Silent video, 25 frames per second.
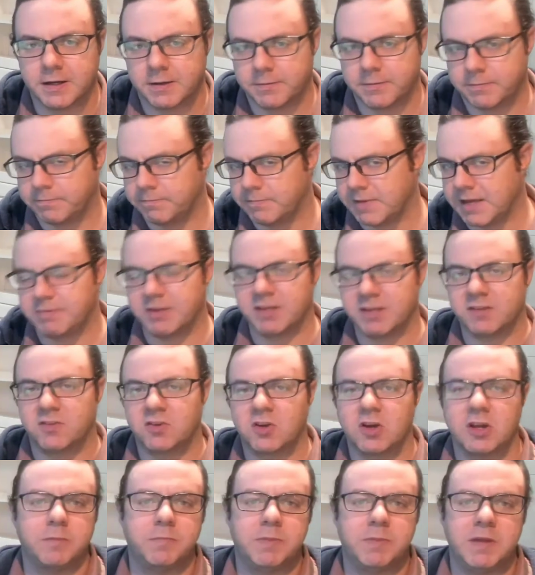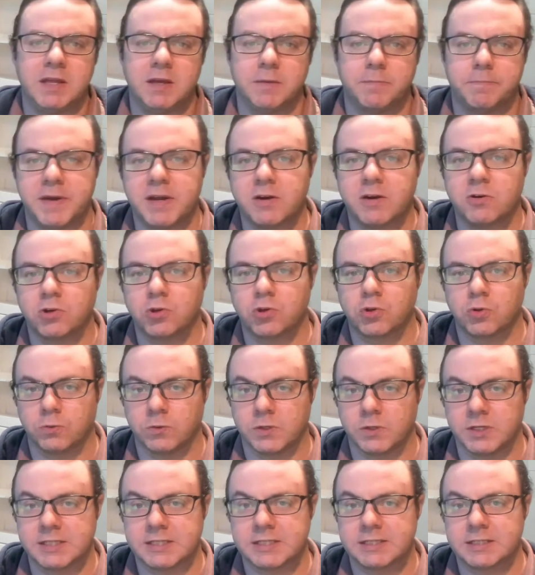maybe it's going to be a better
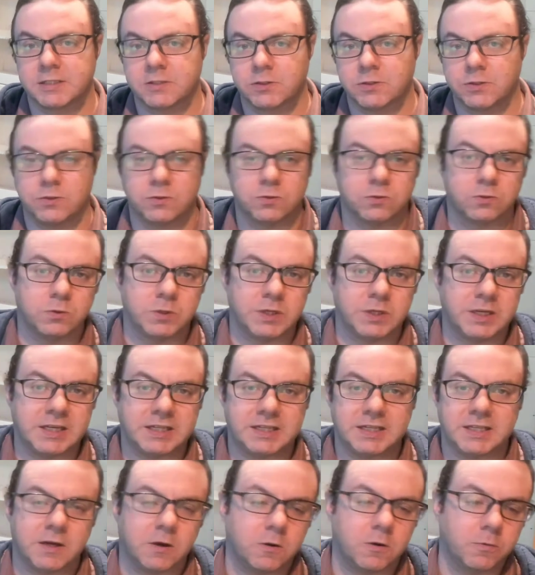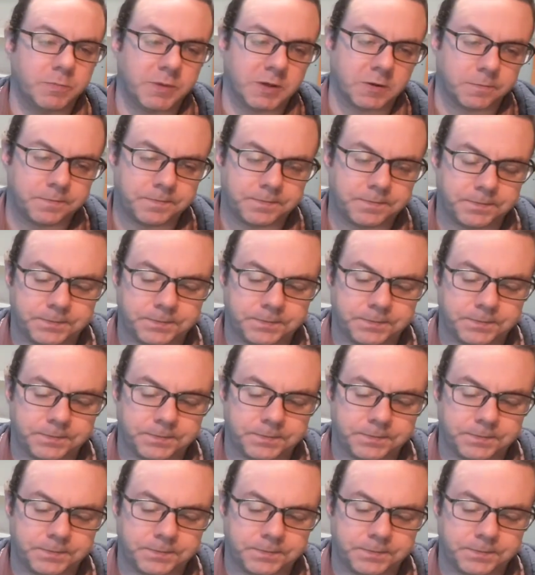choice to eat the oatmeal.